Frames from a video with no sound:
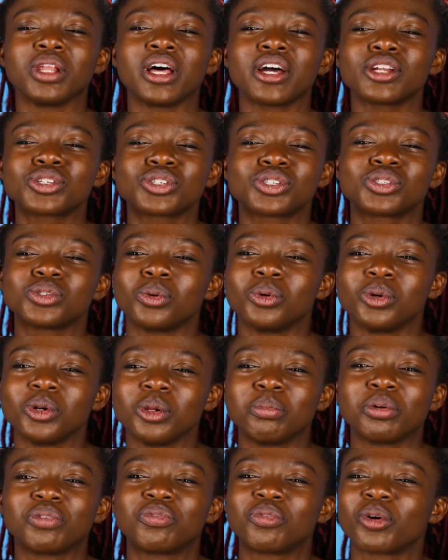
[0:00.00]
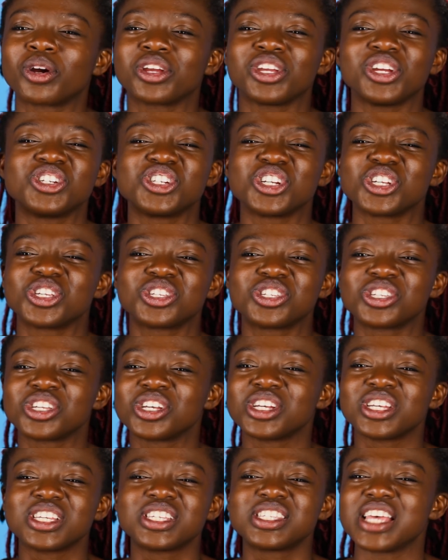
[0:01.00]
blood stool before you
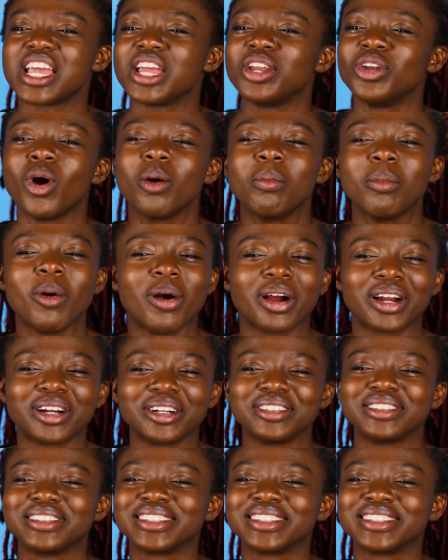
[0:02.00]
just say no more.